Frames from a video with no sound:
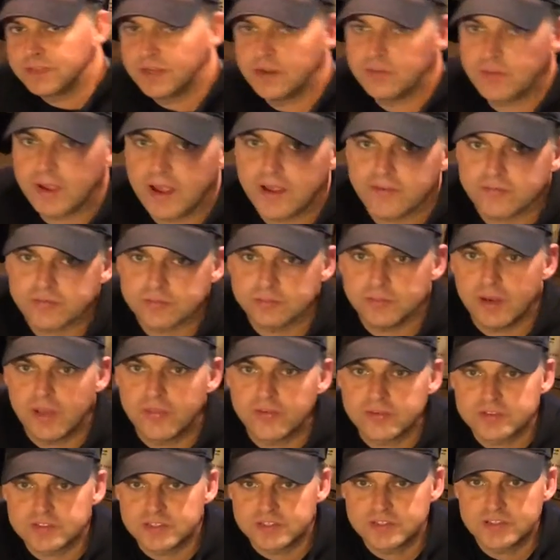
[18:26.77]
you know, have some
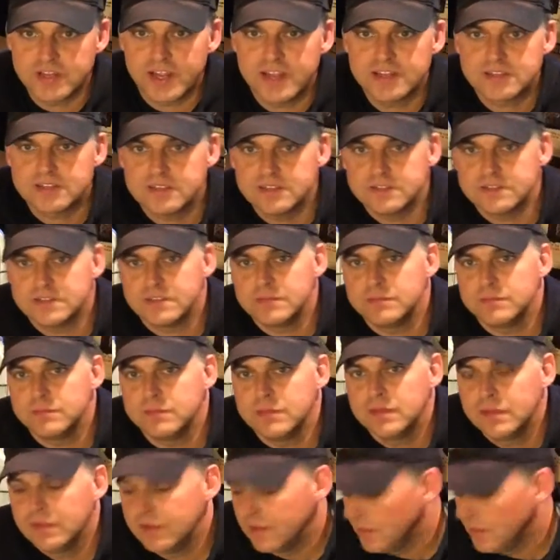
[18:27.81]
other suggestions and